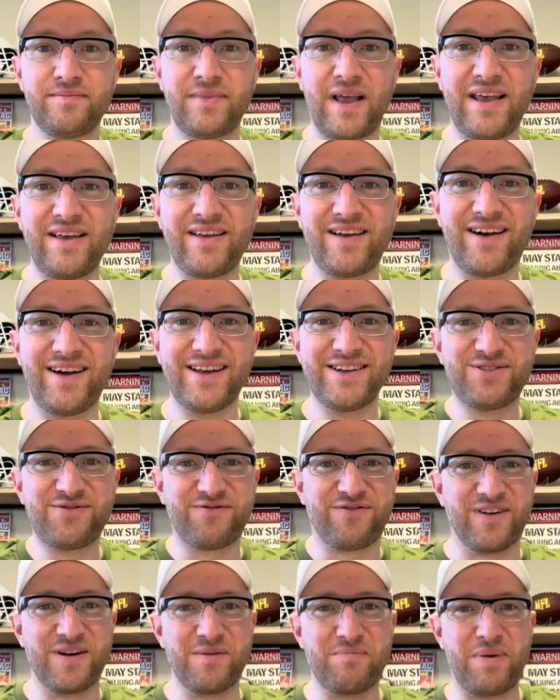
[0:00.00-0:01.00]
Hey guys,
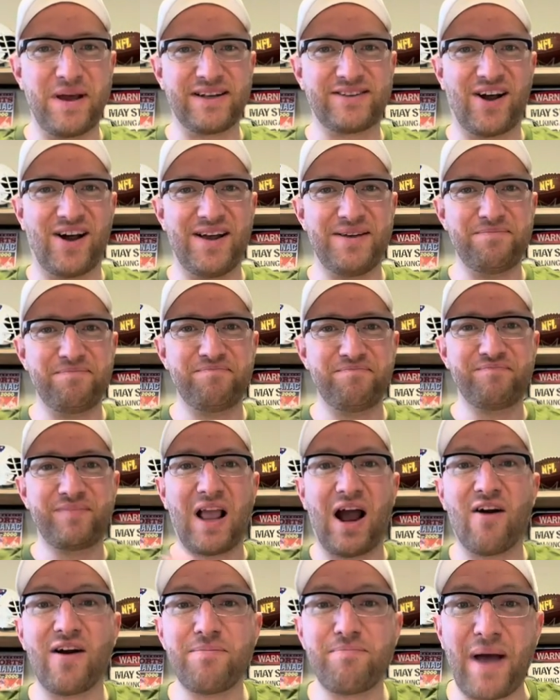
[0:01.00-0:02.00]
free pick time.
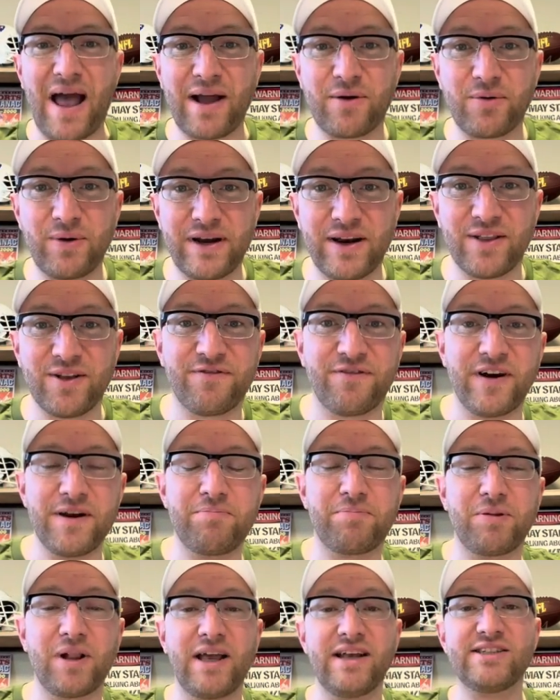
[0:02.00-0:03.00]
All right, back with another free
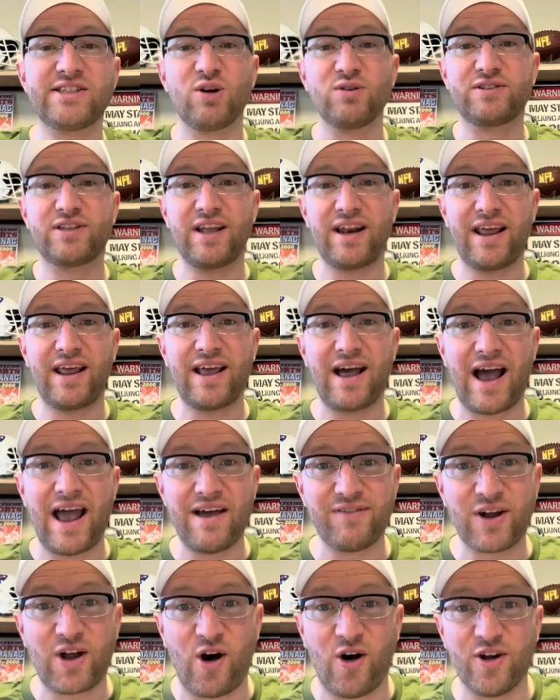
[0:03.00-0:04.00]
play. So today I
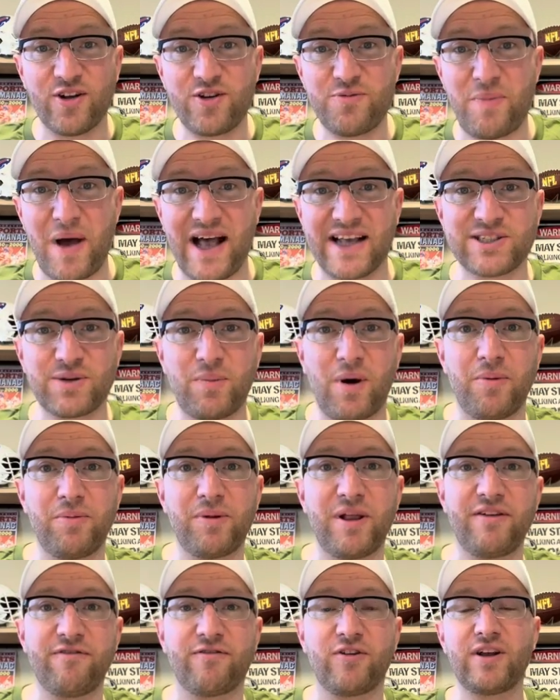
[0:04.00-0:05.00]
have a college basketball
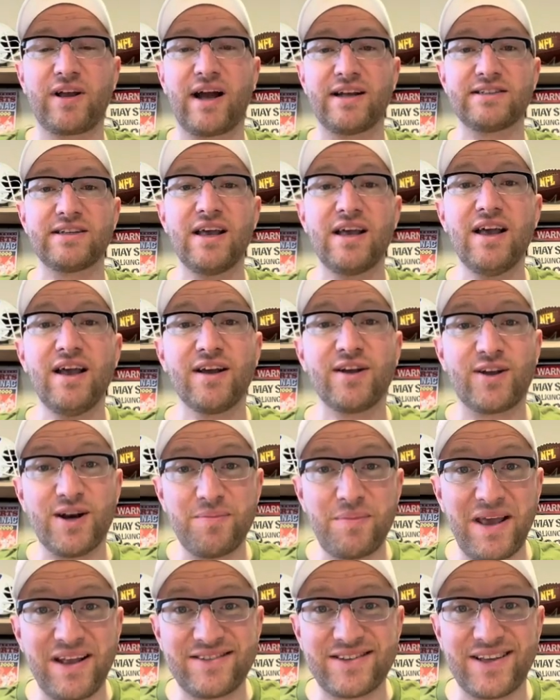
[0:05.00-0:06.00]
play for you guys. Gonna
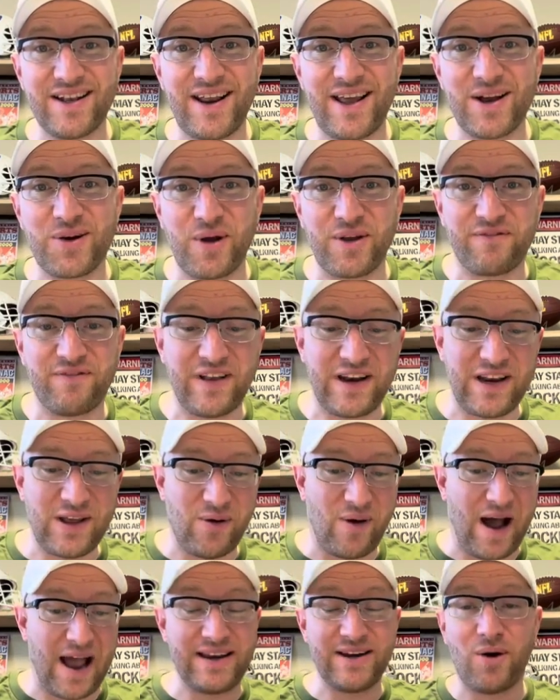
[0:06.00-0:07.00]
make today a quick video.
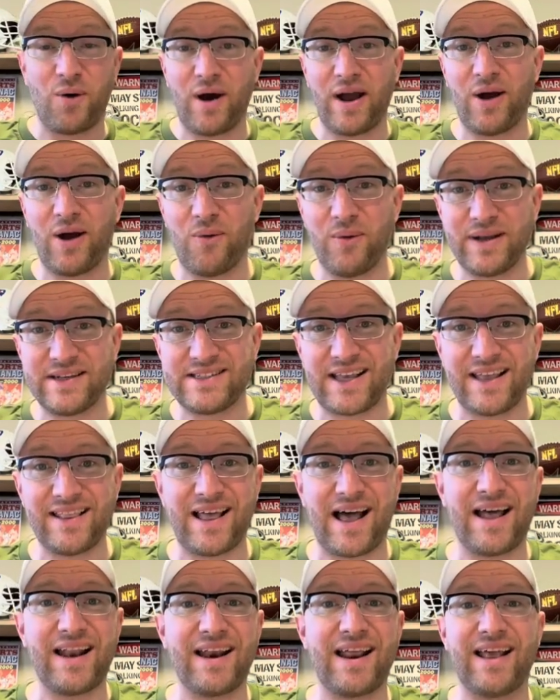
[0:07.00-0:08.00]
I know I always say
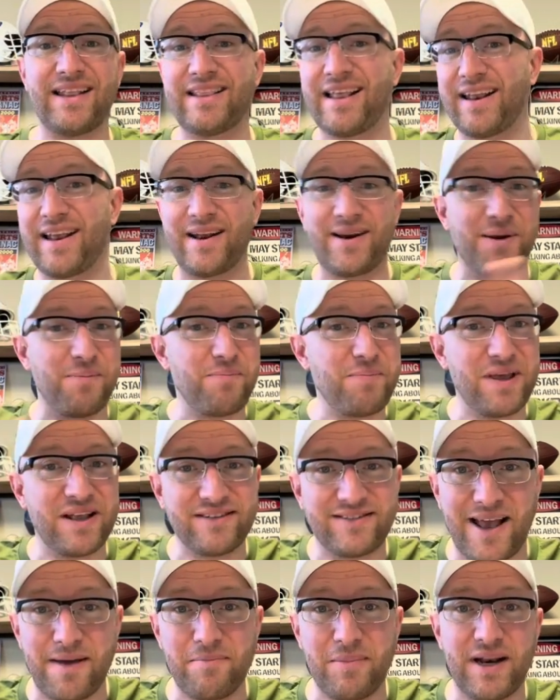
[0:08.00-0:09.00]
that and they end up being
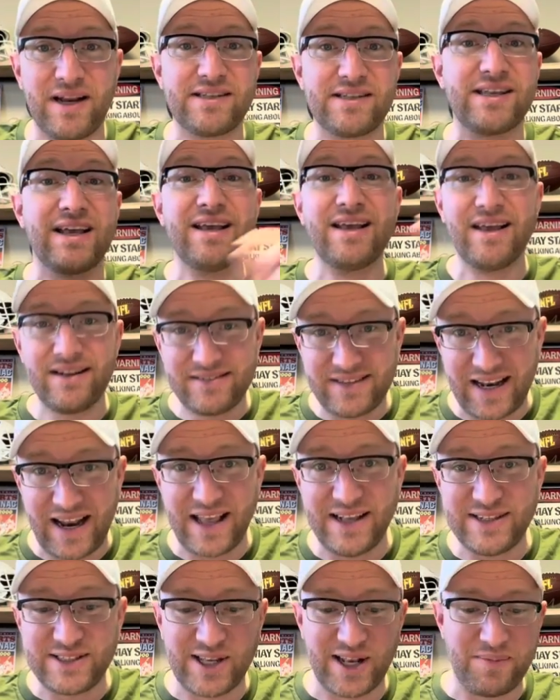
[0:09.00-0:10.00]
10 minutes.
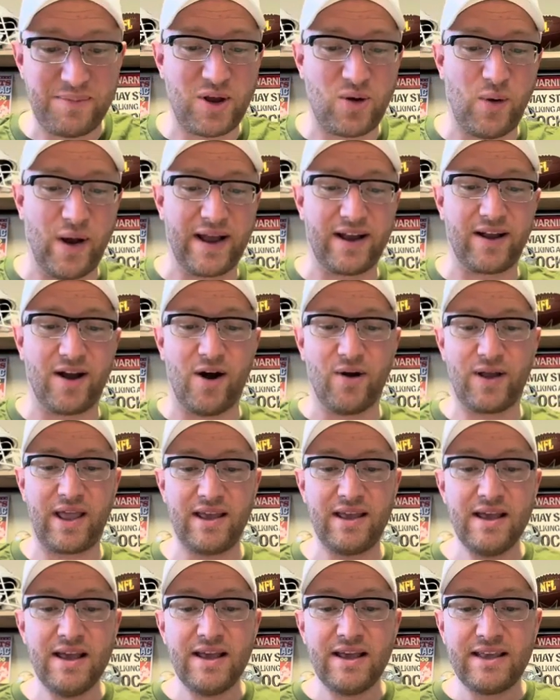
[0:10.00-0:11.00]
Today's gonna be quick,
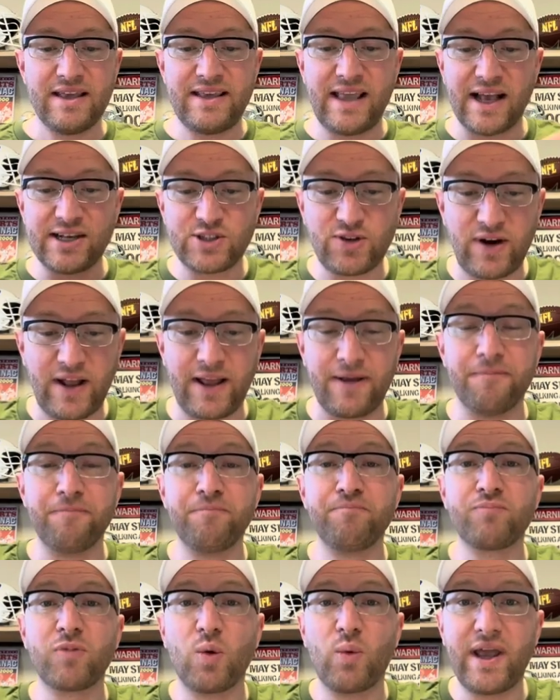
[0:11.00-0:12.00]
okay? Yesterday,
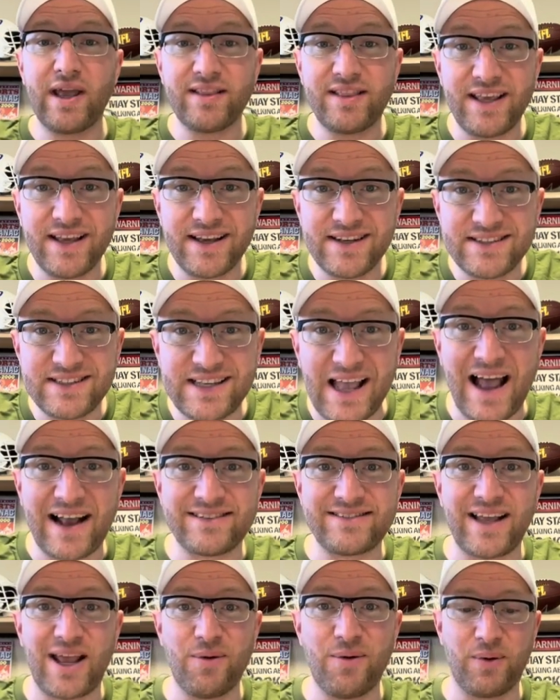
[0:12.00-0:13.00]
we had the
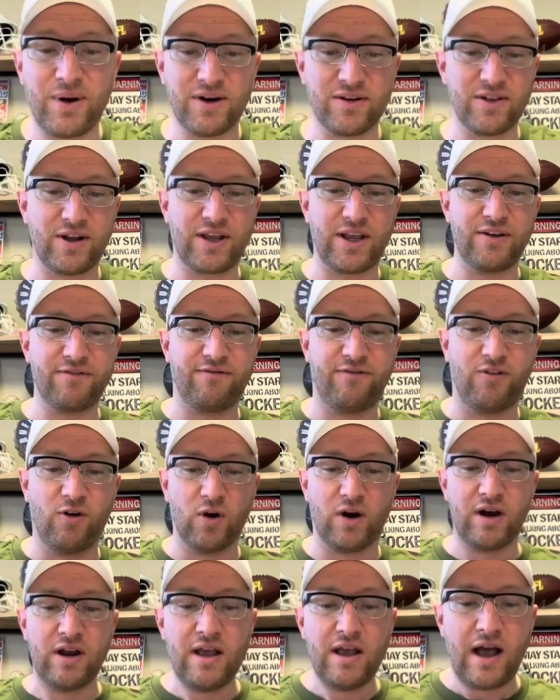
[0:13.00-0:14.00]
exact day we were looking
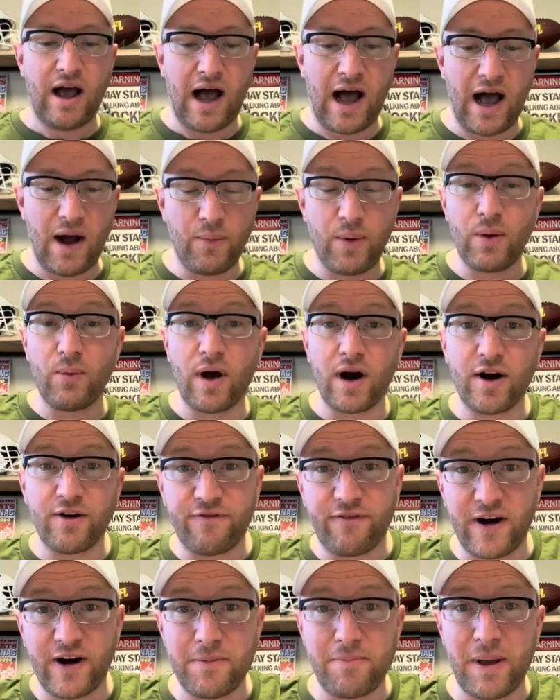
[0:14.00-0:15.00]
for. Uh, we won our
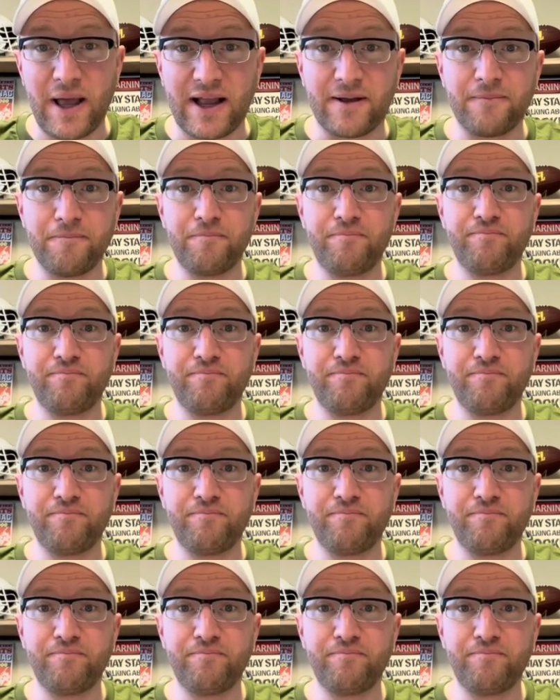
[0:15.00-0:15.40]
free pick.